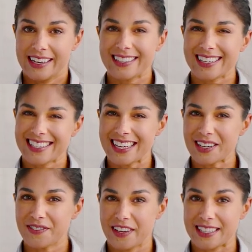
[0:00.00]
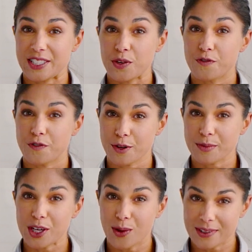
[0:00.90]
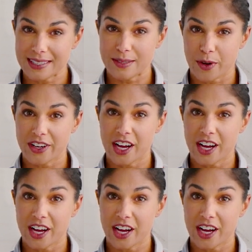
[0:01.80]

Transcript: It's a snug fit, so firmly hold the Smart